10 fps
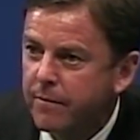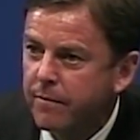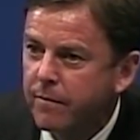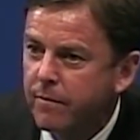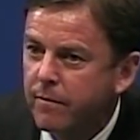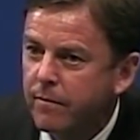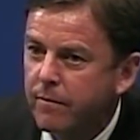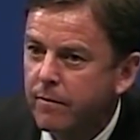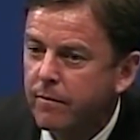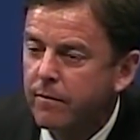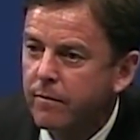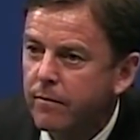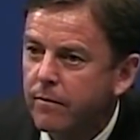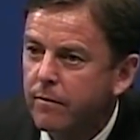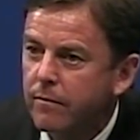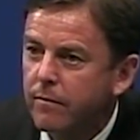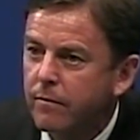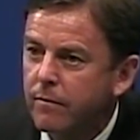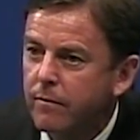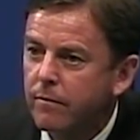
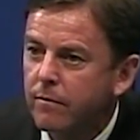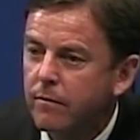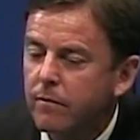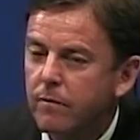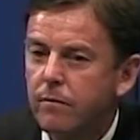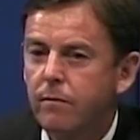(silence)